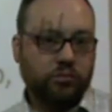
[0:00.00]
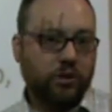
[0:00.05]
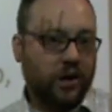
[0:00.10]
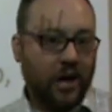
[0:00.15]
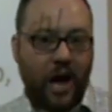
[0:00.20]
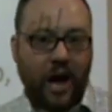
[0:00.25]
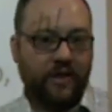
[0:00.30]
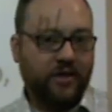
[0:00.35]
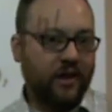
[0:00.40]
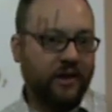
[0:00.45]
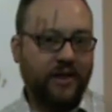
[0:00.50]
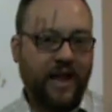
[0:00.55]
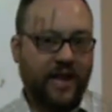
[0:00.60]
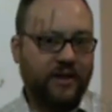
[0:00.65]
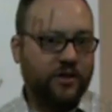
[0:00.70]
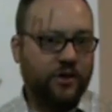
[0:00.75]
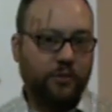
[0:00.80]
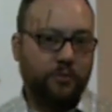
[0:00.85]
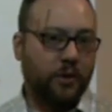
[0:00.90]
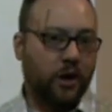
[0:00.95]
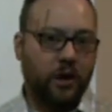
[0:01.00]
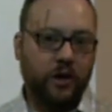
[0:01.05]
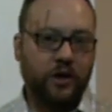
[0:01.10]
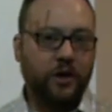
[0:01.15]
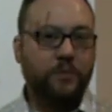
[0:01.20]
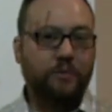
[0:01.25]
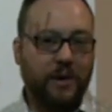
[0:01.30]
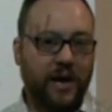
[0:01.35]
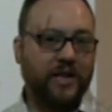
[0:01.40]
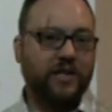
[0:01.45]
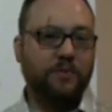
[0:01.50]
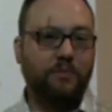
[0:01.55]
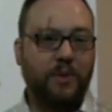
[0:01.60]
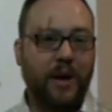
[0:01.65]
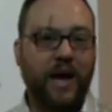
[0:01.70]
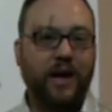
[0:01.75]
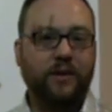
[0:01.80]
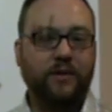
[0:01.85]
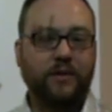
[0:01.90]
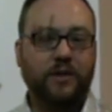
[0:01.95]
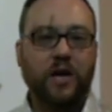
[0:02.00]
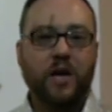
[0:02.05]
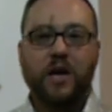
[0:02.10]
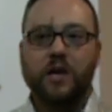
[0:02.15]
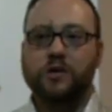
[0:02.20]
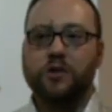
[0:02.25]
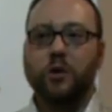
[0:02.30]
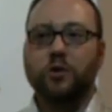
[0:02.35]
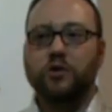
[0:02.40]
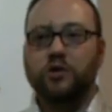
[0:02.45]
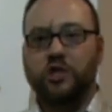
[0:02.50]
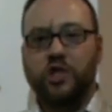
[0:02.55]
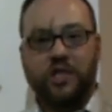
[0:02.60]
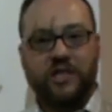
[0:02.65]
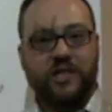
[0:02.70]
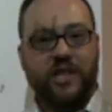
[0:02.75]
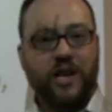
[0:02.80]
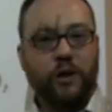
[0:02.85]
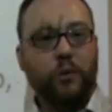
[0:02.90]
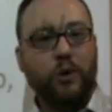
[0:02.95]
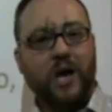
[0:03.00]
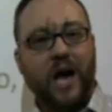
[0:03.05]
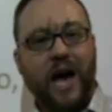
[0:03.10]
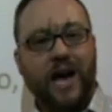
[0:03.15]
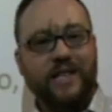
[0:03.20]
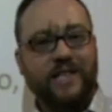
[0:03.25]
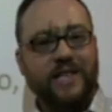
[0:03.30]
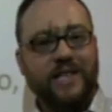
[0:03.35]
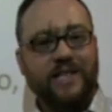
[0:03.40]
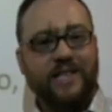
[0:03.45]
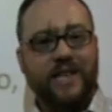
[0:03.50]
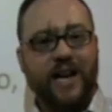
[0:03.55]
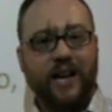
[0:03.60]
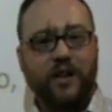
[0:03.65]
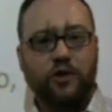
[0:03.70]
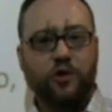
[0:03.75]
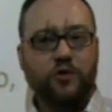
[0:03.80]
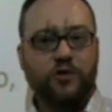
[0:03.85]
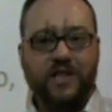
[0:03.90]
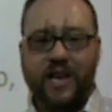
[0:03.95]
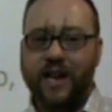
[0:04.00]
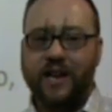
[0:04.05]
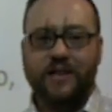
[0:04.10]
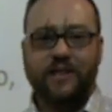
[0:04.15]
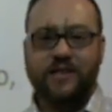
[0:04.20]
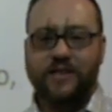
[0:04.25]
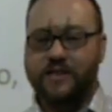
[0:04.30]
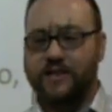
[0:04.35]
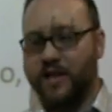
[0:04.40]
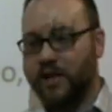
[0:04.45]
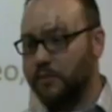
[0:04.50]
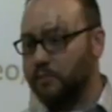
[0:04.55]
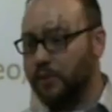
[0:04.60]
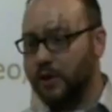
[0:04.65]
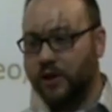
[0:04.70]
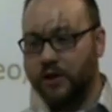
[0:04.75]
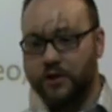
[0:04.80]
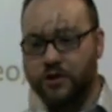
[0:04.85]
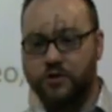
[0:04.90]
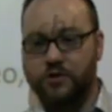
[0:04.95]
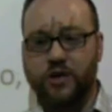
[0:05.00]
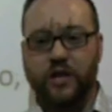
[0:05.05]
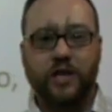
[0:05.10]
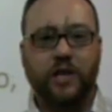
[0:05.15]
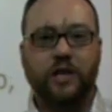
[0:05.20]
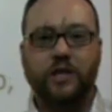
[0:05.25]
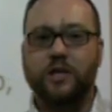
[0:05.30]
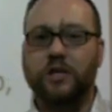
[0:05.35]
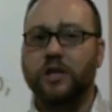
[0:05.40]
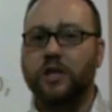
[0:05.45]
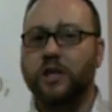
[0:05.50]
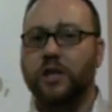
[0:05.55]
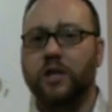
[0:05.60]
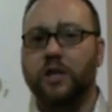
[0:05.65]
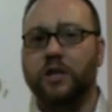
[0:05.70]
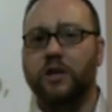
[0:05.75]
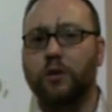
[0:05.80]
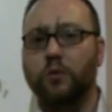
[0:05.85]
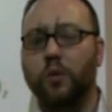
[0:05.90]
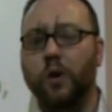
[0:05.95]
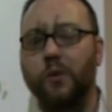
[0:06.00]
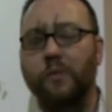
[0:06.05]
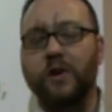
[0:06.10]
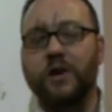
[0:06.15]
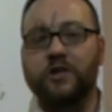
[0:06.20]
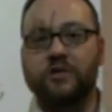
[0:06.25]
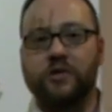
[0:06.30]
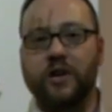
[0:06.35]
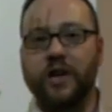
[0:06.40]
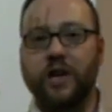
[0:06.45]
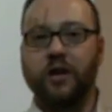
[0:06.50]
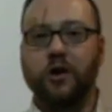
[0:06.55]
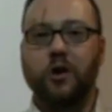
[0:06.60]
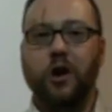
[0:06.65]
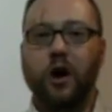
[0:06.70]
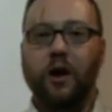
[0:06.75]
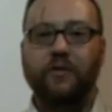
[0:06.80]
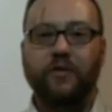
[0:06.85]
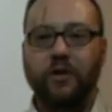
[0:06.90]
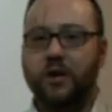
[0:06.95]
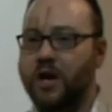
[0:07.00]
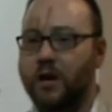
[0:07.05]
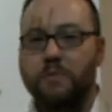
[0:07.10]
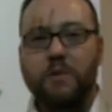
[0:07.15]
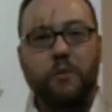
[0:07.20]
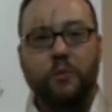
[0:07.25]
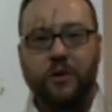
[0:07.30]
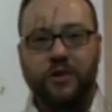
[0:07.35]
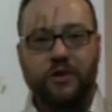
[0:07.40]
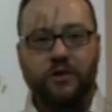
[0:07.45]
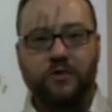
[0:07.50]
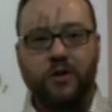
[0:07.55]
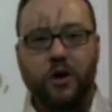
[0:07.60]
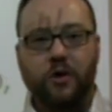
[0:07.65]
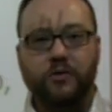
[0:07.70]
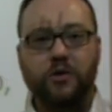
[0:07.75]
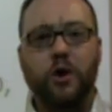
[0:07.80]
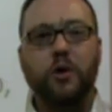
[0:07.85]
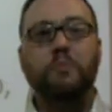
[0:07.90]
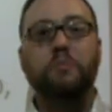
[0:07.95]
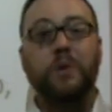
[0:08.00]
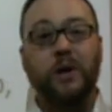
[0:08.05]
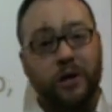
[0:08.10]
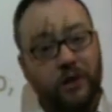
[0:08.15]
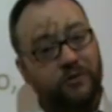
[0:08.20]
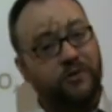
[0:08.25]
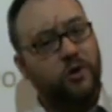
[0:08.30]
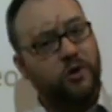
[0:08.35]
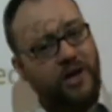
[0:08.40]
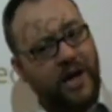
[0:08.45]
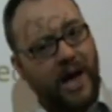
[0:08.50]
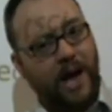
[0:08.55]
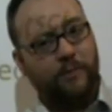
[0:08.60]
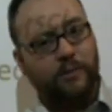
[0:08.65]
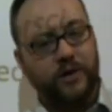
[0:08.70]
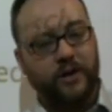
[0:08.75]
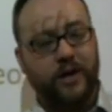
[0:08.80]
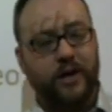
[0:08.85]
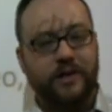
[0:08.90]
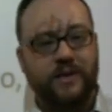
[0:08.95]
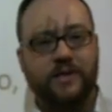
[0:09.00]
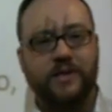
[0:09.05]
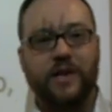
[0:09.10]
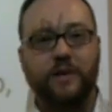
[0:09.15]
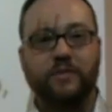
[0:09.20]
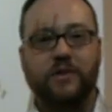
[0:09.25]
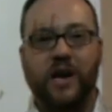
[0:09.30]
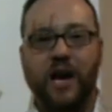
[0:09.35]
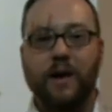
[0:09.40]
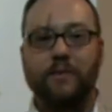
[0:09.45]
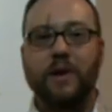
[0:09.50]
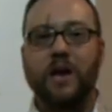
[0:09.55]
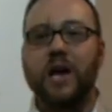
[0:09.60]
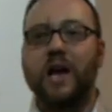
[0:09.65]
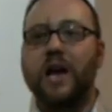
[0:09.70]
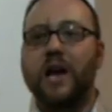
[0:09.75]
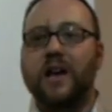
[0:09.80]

I think that's probably your best bet. So just like what I did, take 2 sentences like Bill is drinking tea and the woman is drinking coffee. Come up with your own though. Build vocabulary at the same time.